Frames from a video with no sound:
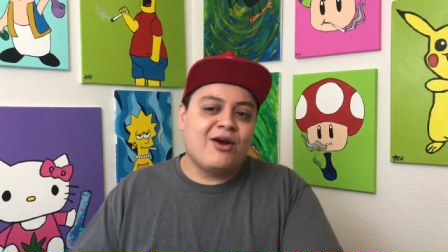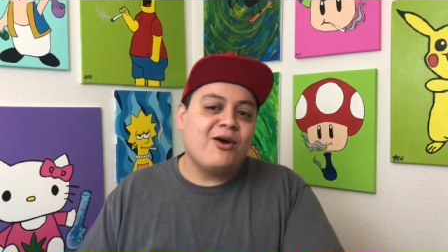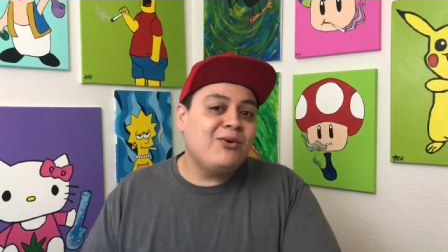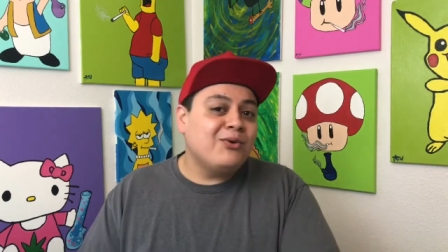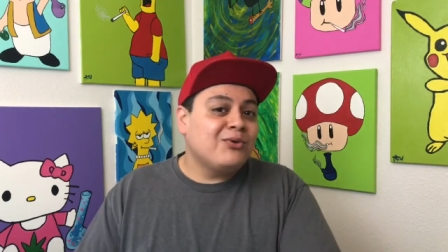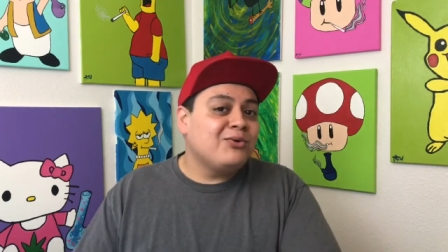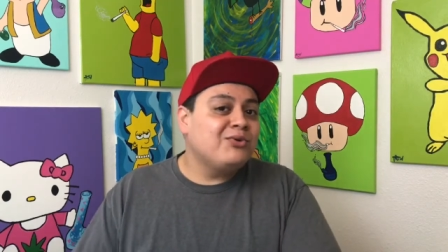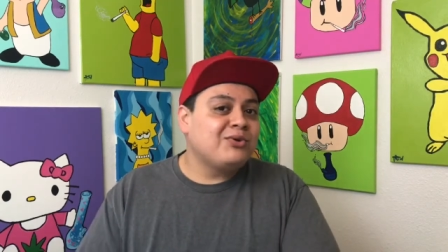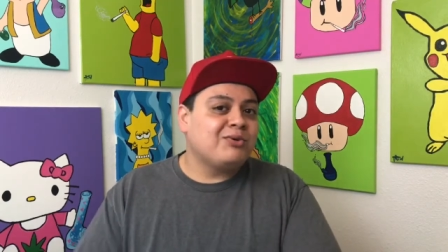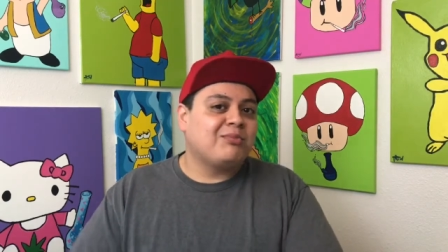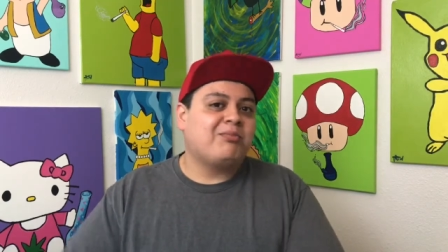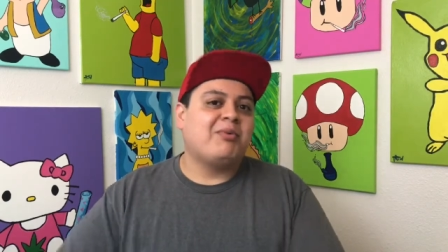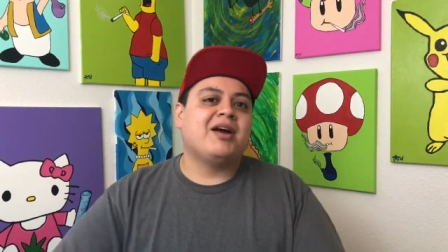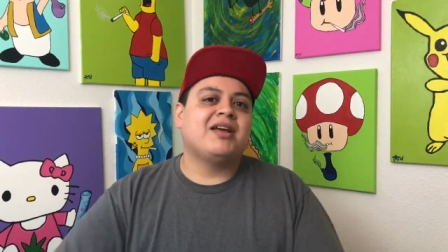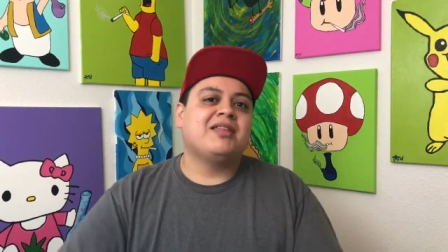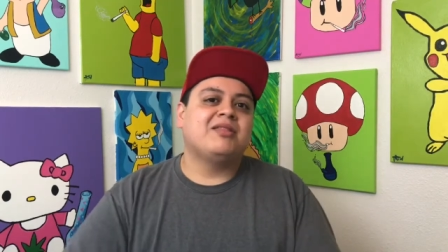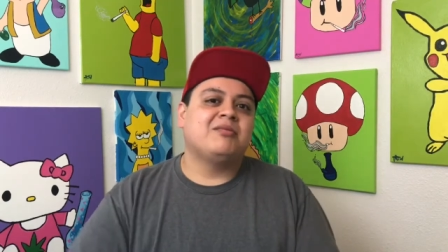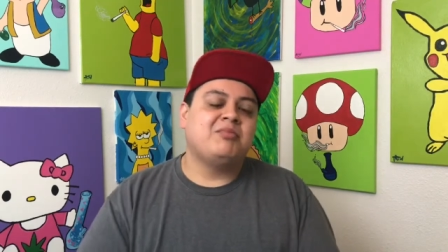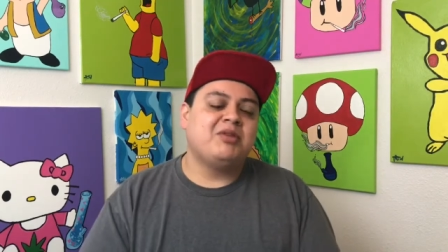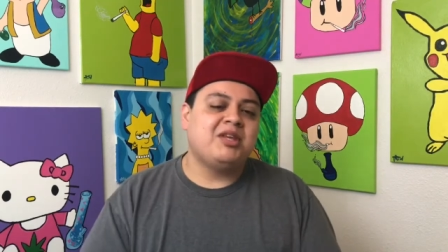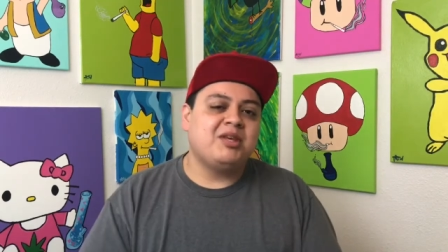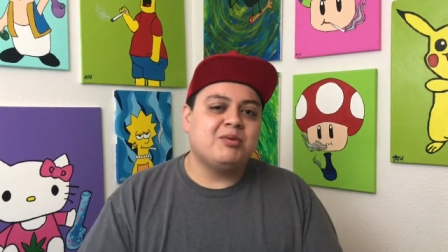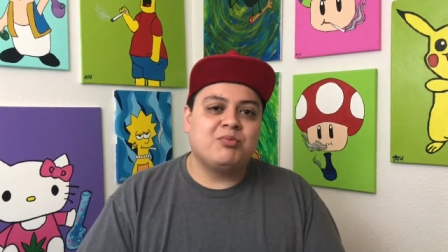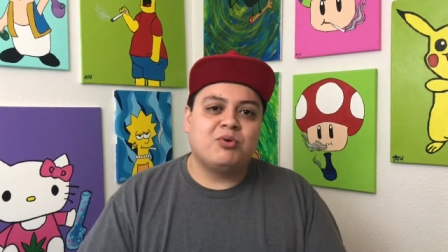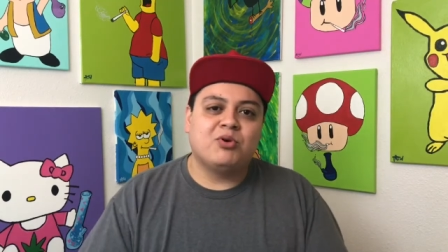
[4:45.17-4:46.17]
owned by the
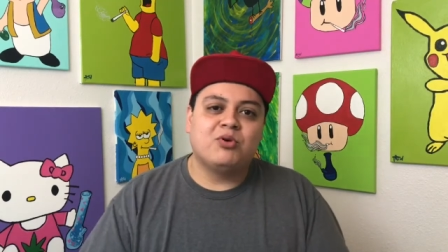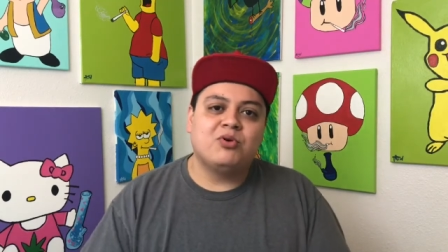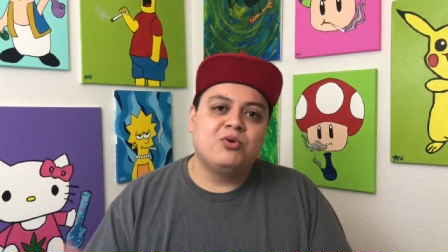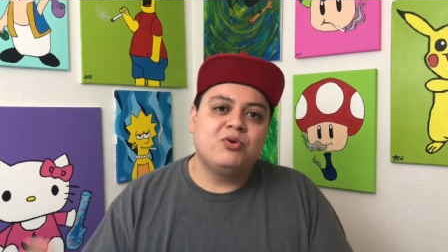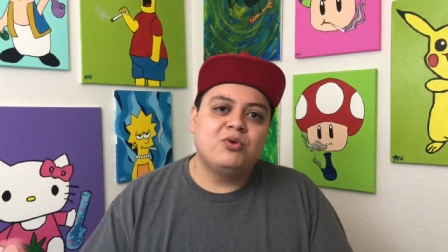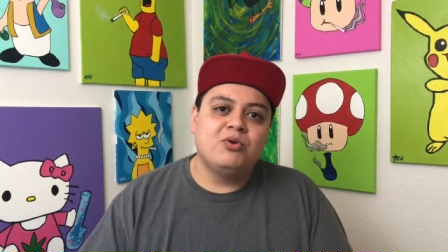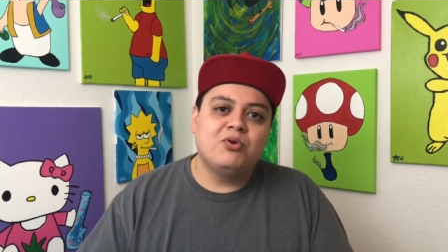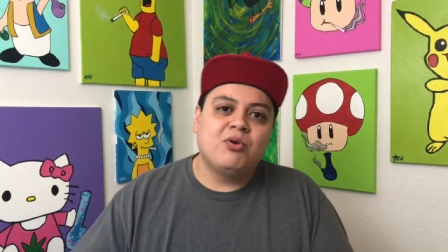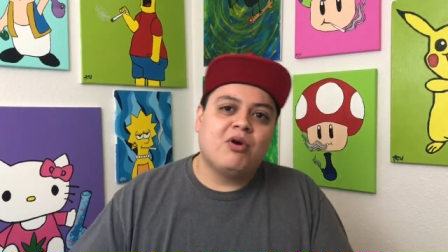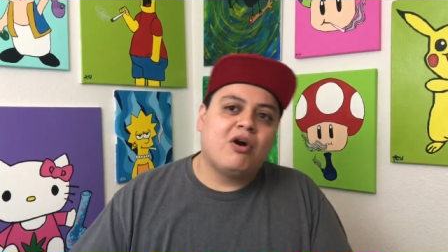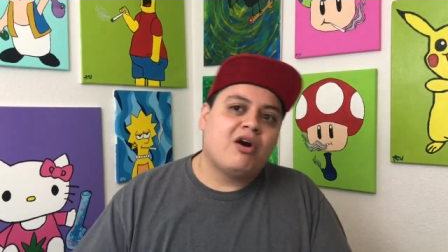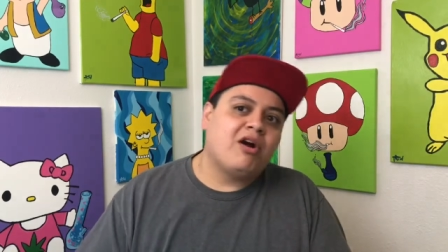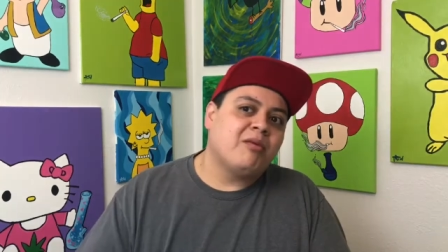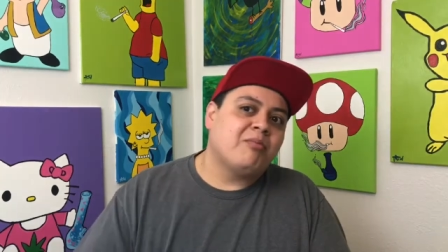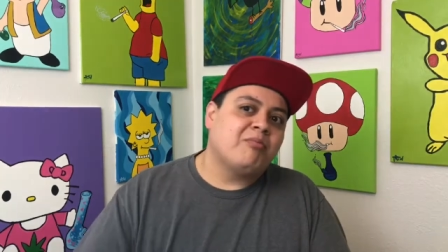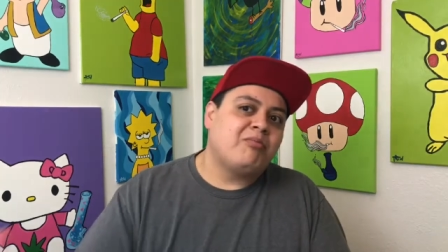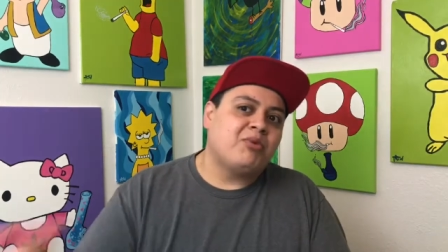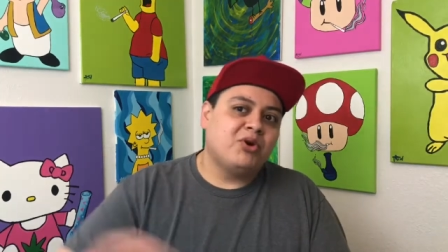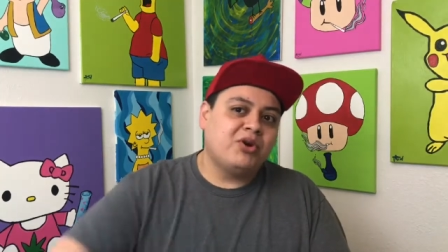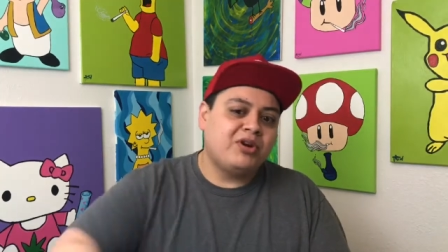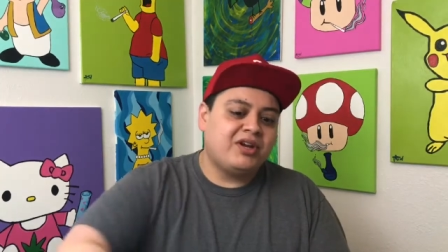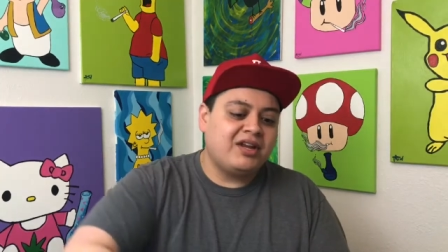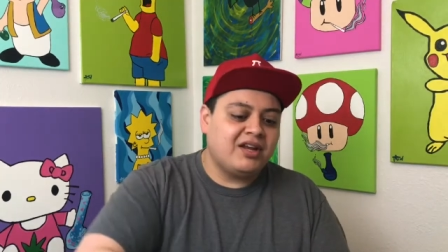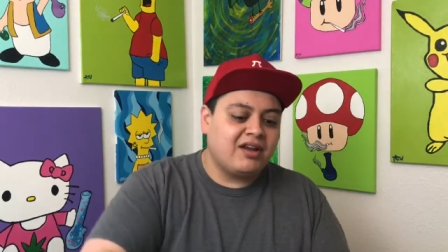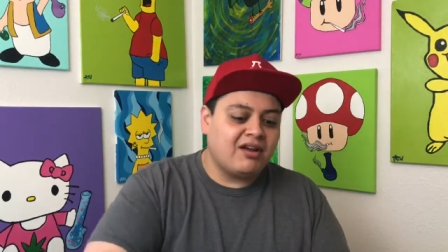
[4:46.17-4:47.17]
people who are
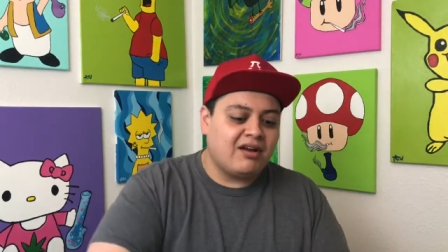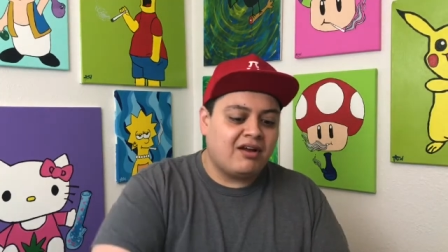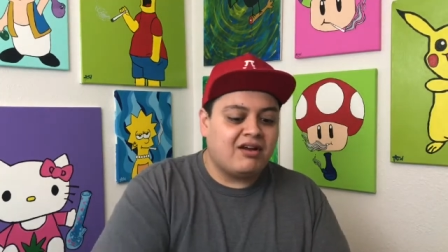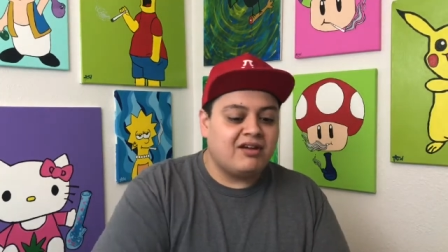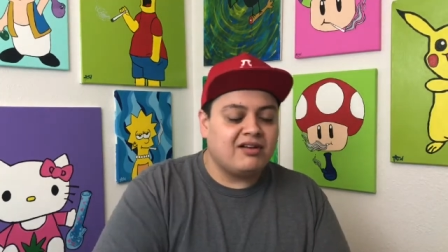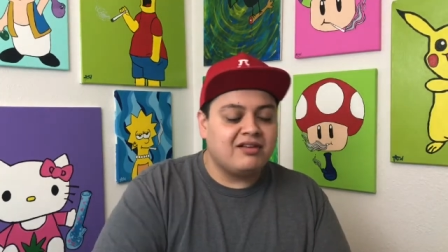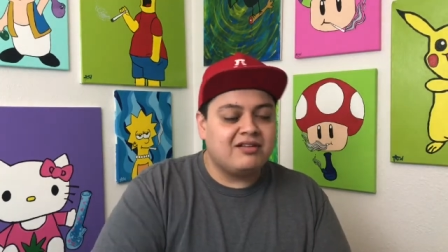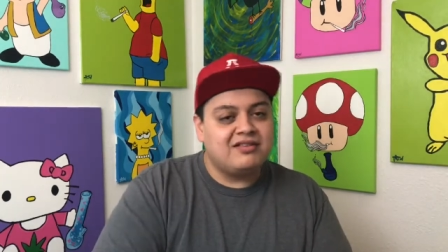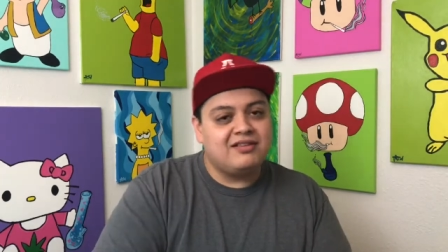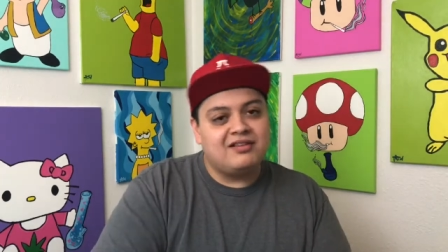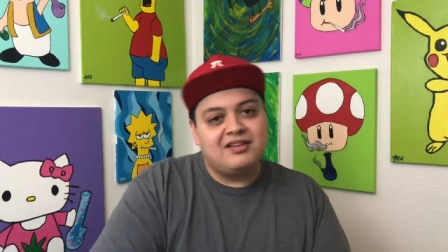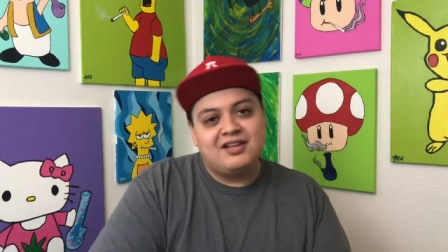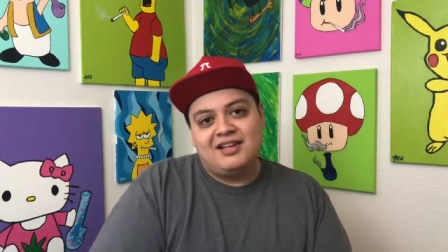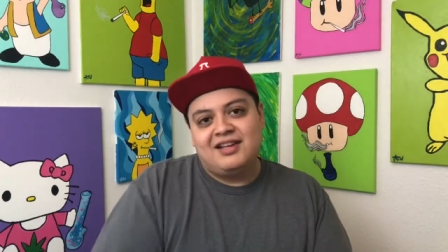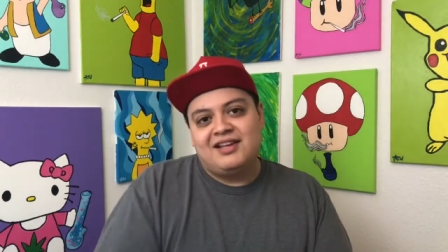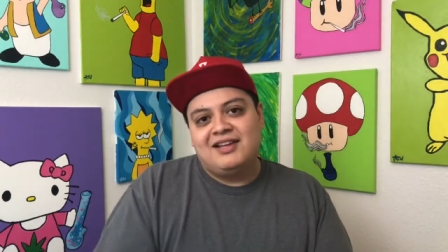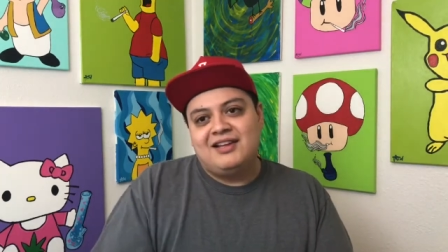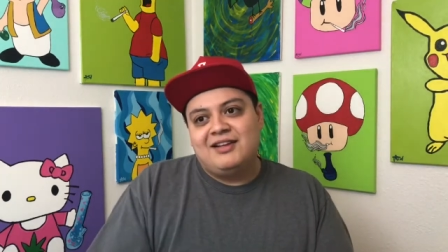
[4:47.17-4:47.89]
putting on